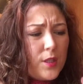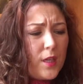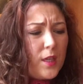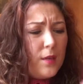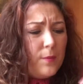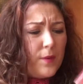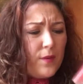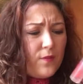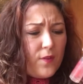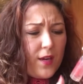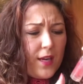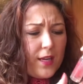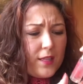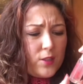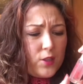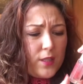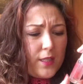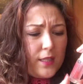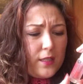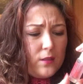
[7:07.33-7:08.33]
If I
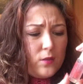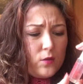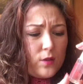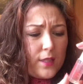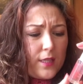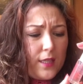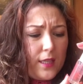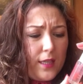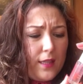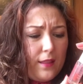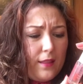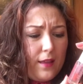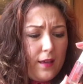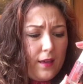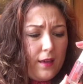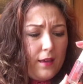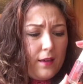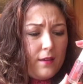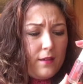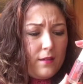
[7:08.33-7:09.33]
actually look in
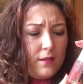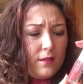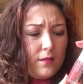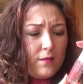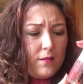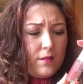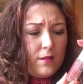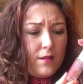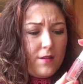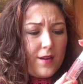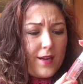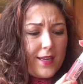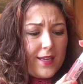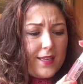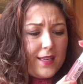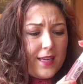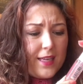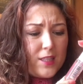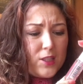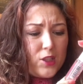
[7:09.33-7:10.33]
there, I can
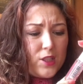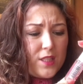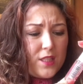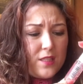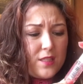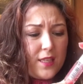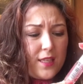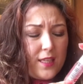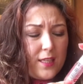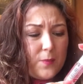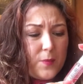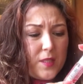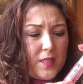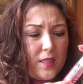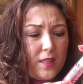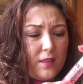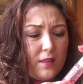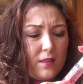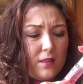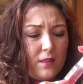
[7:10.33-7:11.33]
actually see
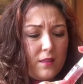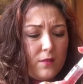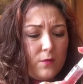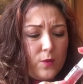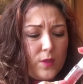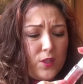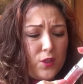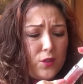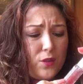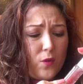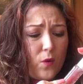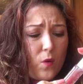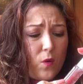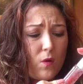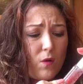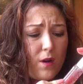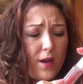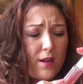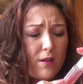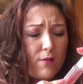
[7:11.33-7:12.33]
lipstick, which is
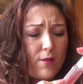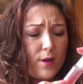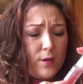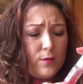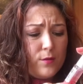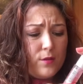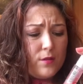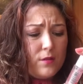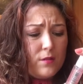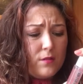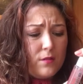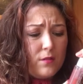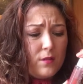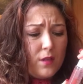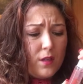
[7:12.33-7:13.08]
quite gross,